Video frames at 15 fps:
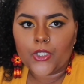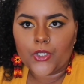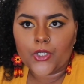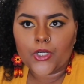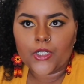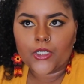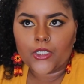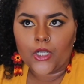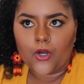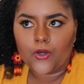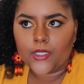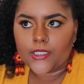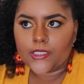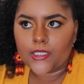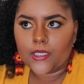You're
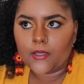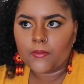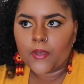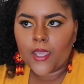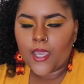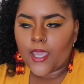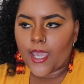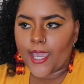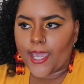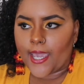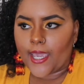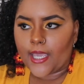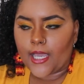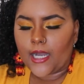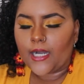going to sleep
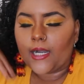at,